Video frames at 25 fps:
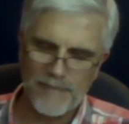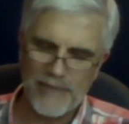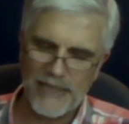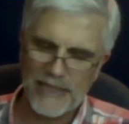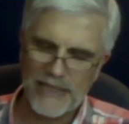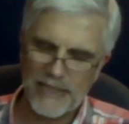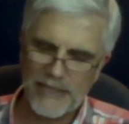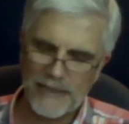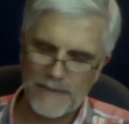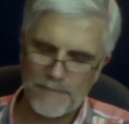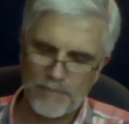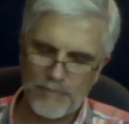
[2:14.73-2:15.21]

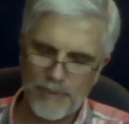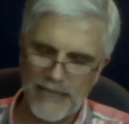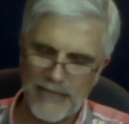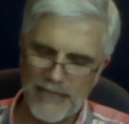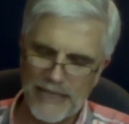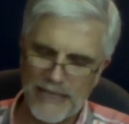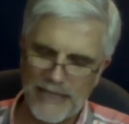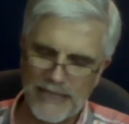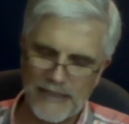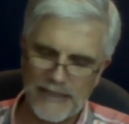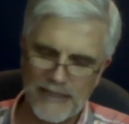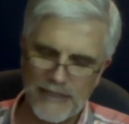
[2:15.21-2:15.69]
make it
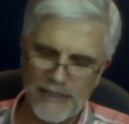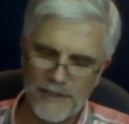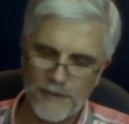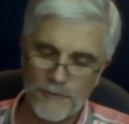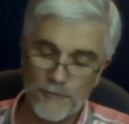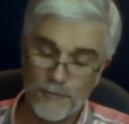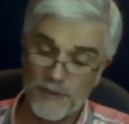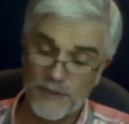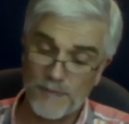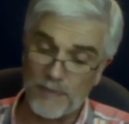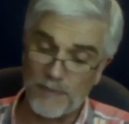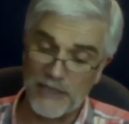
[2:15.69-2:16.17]
plain that it
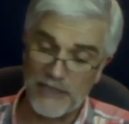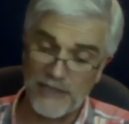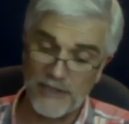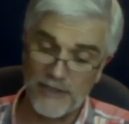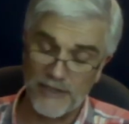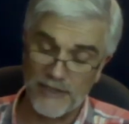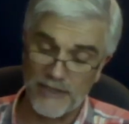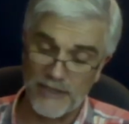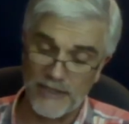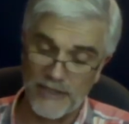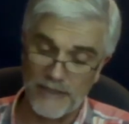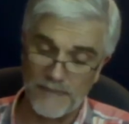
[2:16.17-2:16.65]
was but a
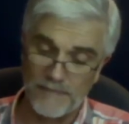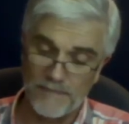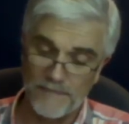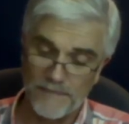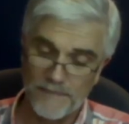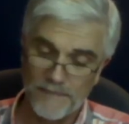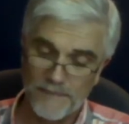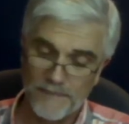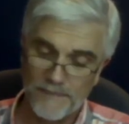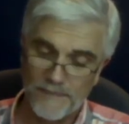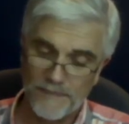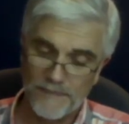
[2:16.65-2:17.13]

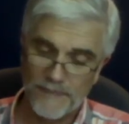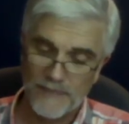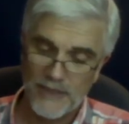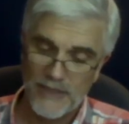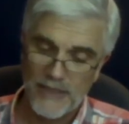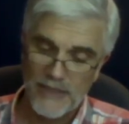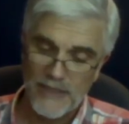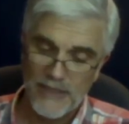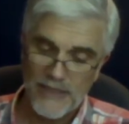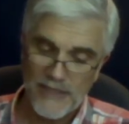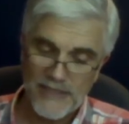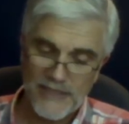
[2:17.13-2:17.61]
dream.
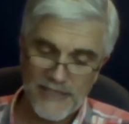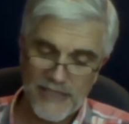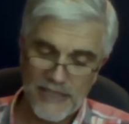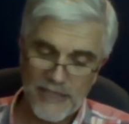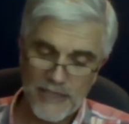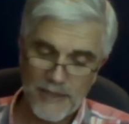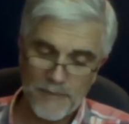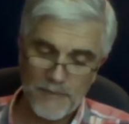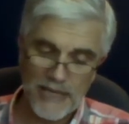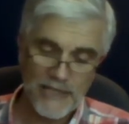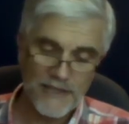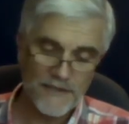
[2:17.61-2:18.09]
See
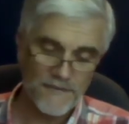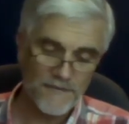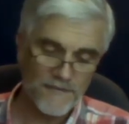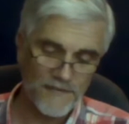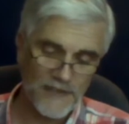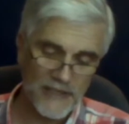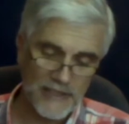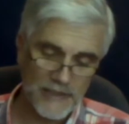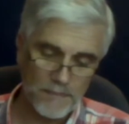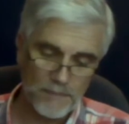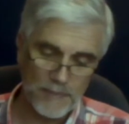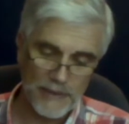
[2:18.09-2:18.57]
you make it
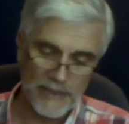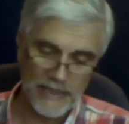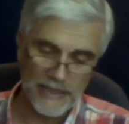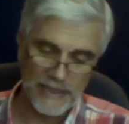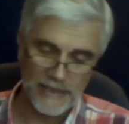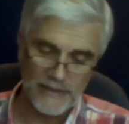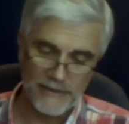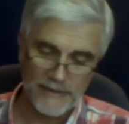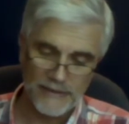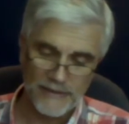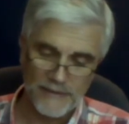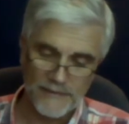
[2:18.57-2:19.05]
very
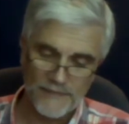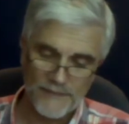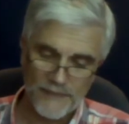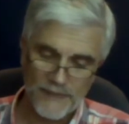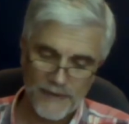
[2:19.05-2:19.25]
plain.